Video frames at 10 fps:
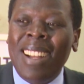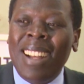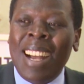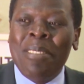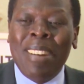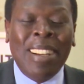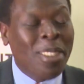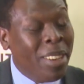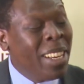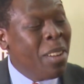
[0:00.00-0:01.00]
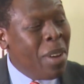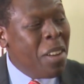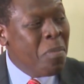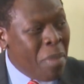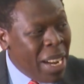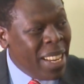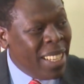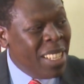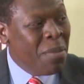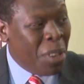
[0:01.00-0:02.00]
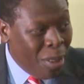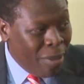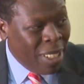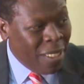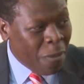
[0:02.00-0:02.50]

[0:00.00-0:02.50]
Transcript: and we are talking about money devolved,